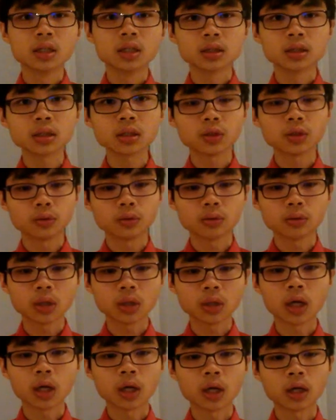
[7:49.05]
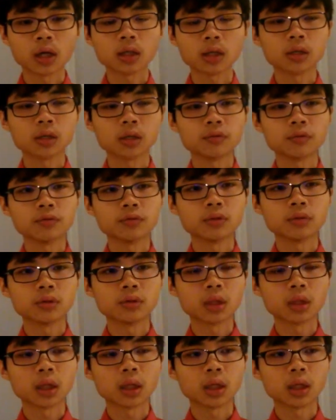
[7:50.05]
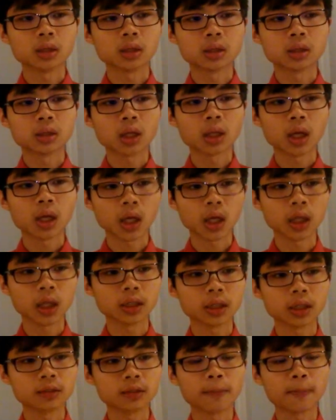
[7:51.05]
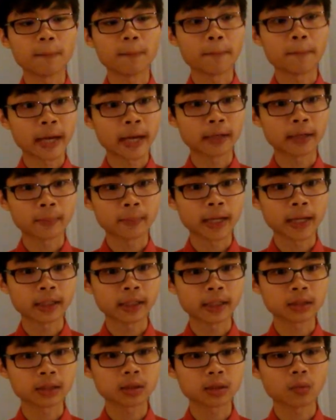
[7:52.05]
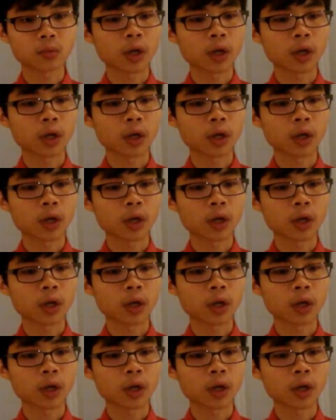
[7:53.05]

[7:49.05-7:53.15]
So, if you guys hate mathematics,